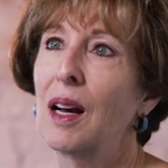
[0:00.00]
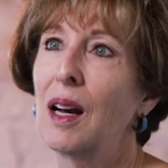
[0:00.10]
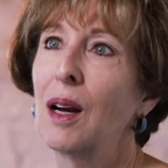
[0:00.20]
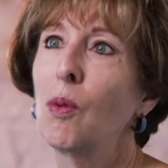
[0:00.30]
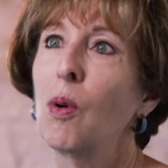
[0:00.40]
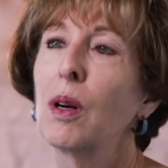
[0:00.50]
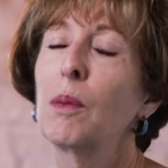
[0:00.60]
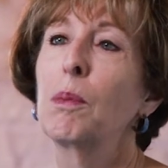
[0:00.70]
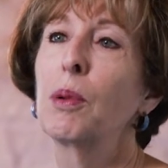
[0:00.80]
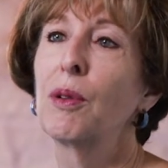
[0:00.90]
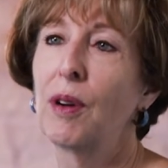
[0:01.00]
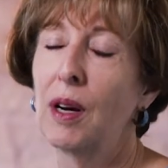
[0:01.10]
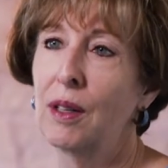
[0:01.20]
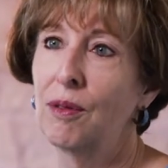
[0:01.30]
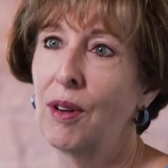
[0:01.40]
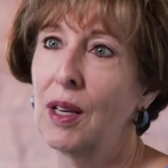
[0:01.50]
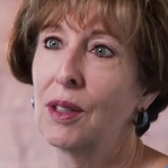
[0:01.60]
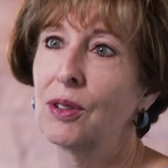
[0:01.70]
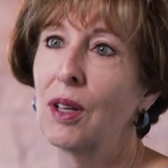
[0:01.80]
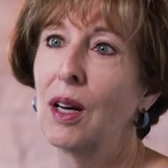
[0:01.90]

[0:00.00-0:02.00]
I want to provide advice.